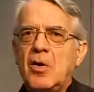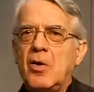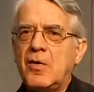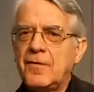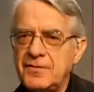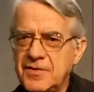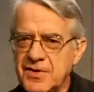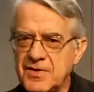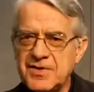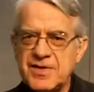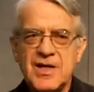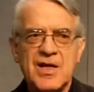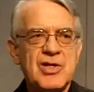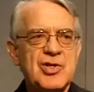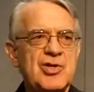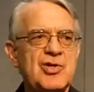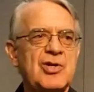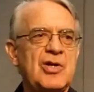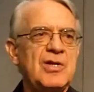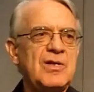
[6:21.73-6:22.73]
of the
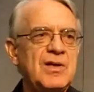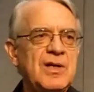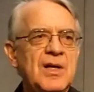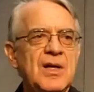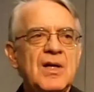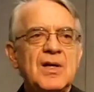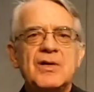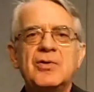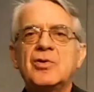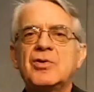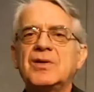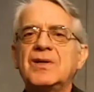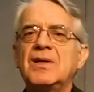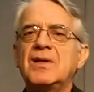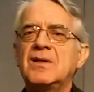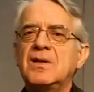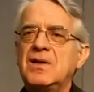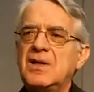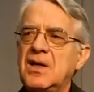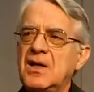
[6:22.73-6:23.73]
section, so
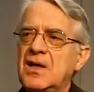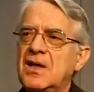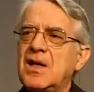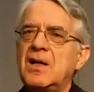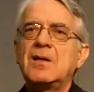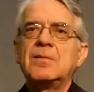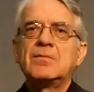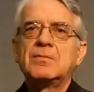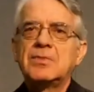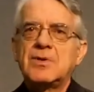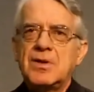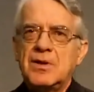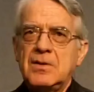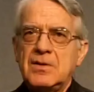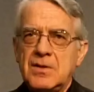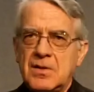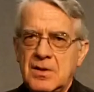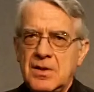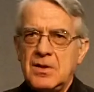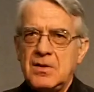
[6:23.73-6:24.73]
that they can
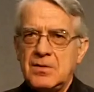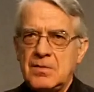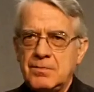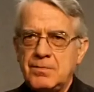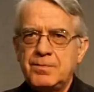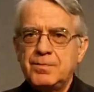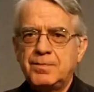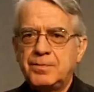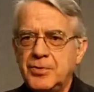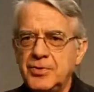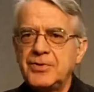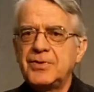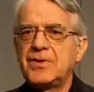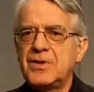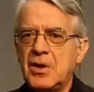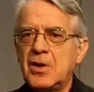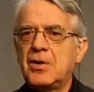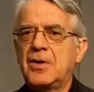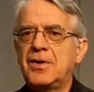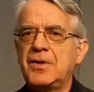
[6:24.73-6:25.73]

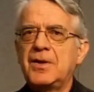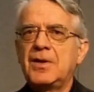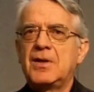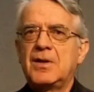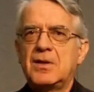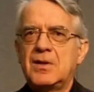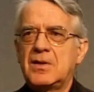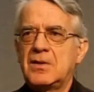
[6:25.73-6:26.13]
put on